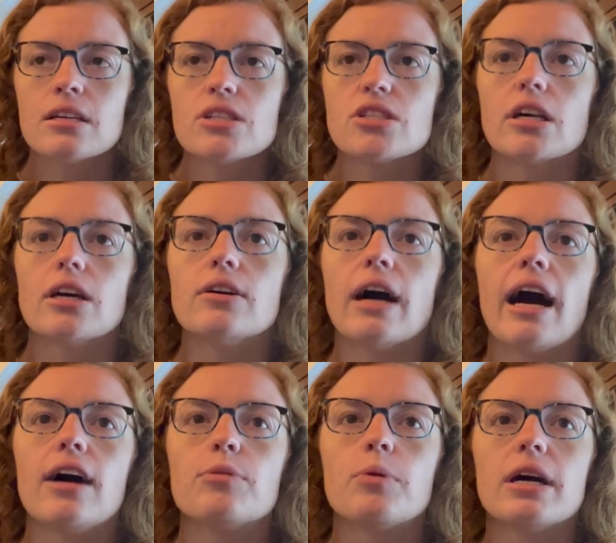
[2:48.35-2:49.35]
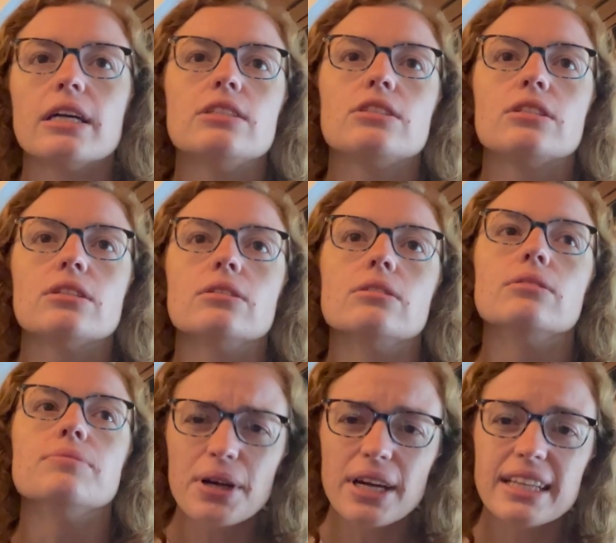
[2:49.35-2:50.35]
So I want
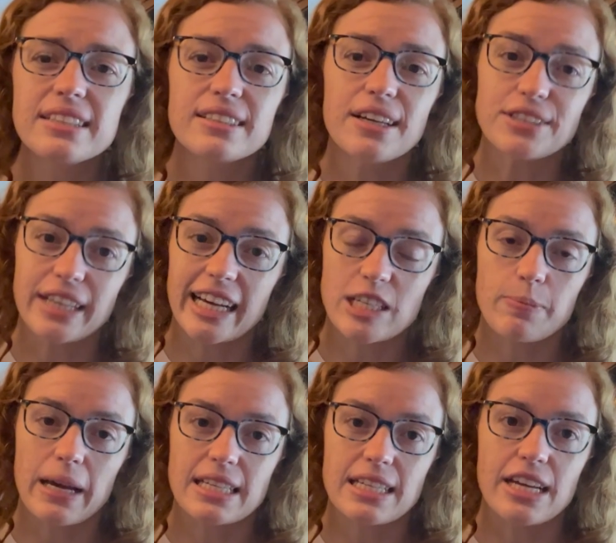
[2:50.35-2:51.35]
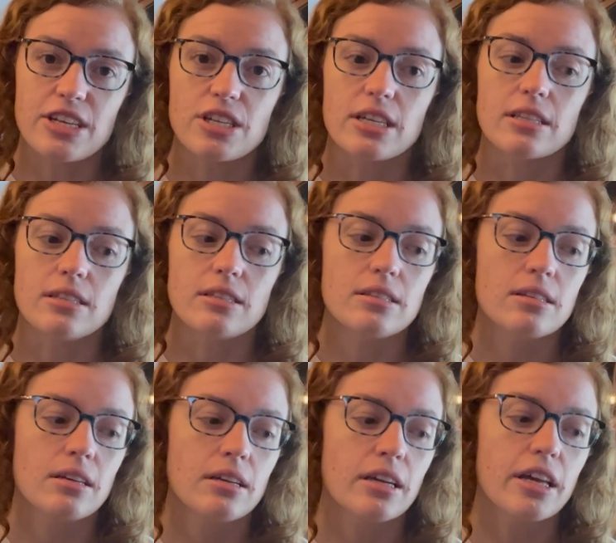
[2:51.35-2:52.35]
to put those expectations,
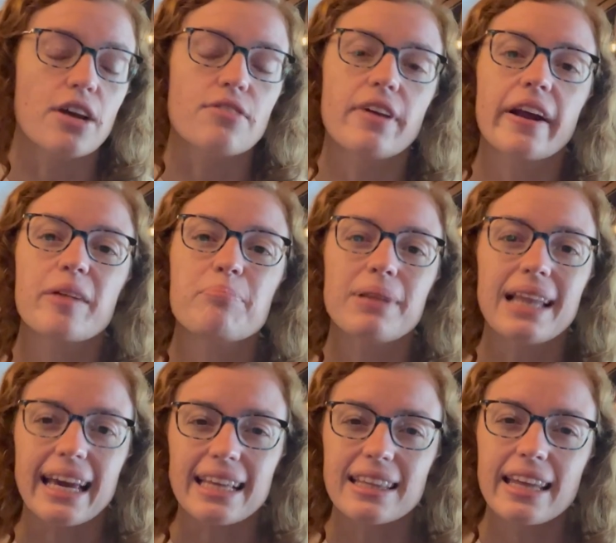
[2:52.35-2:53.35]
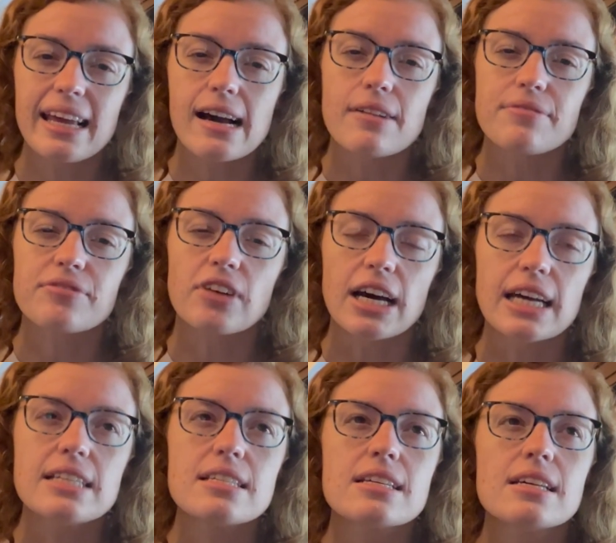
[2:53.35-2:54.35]
very plainly up
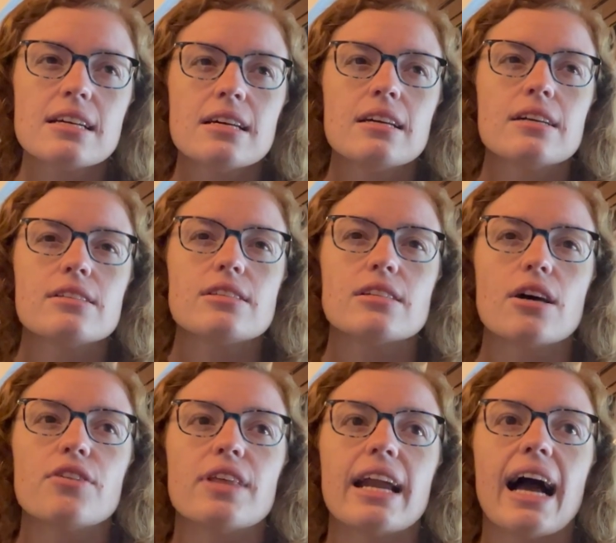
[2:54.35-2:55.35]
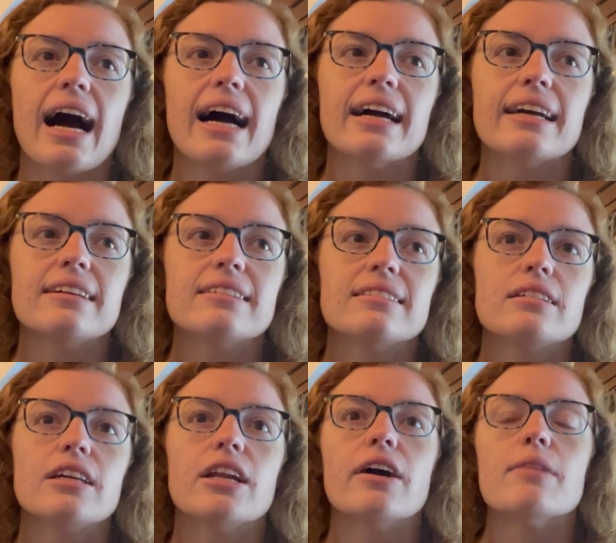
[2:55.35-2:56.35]
front so that I,
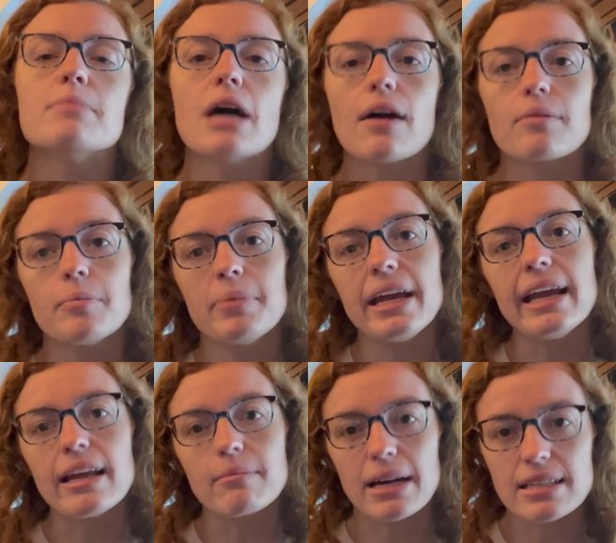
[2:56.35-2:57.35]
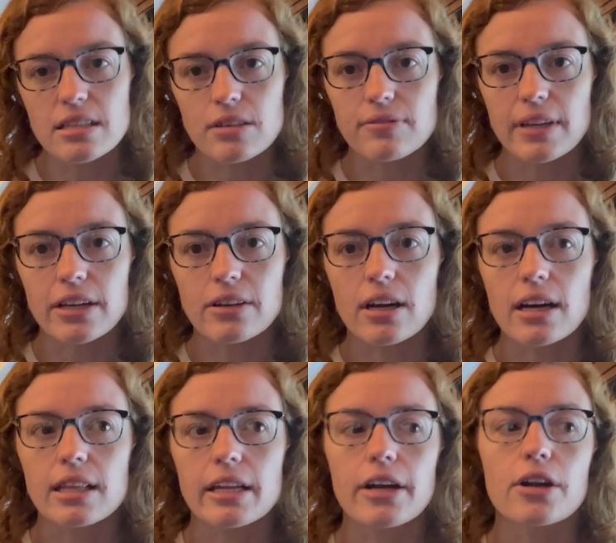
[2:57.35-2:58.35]
am not repeating myself later on
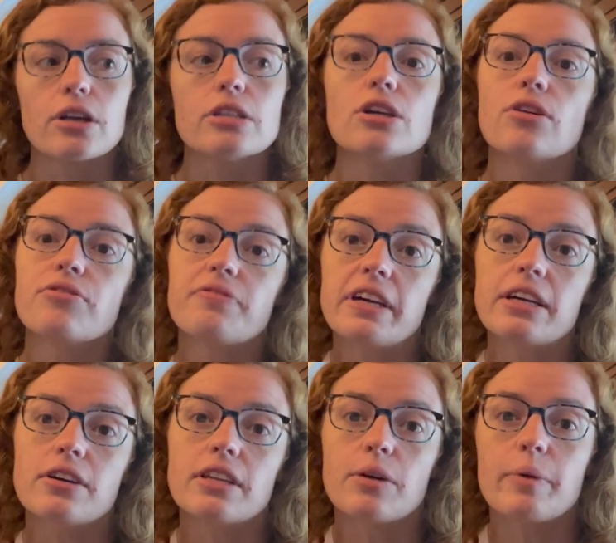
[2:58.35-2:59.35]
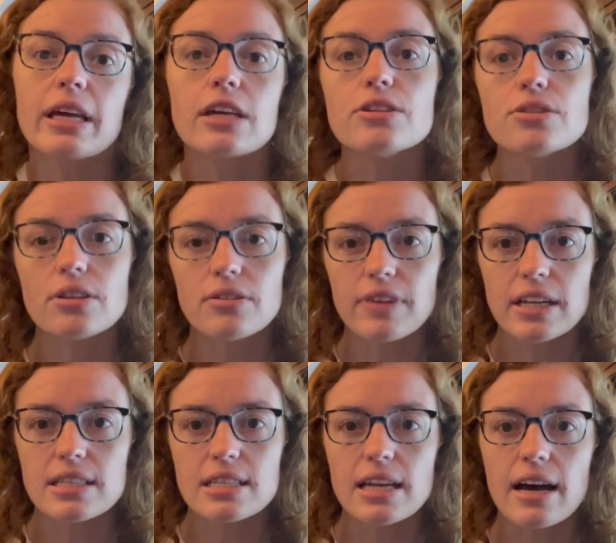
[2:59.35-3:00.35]
in the year, or don't feel that we can do the fun
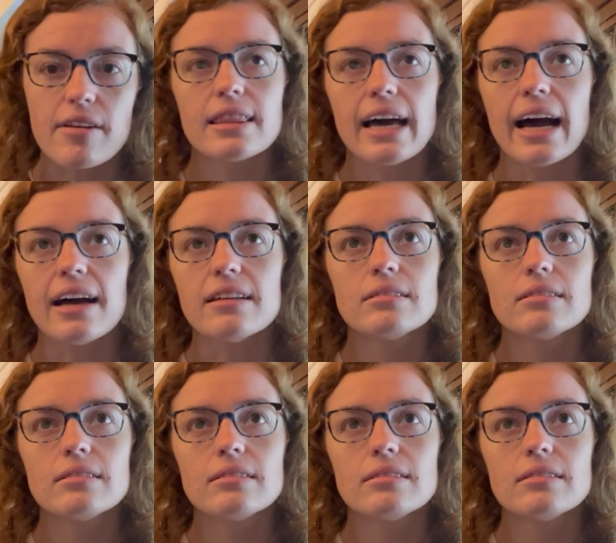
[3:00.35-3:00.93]
stuff that,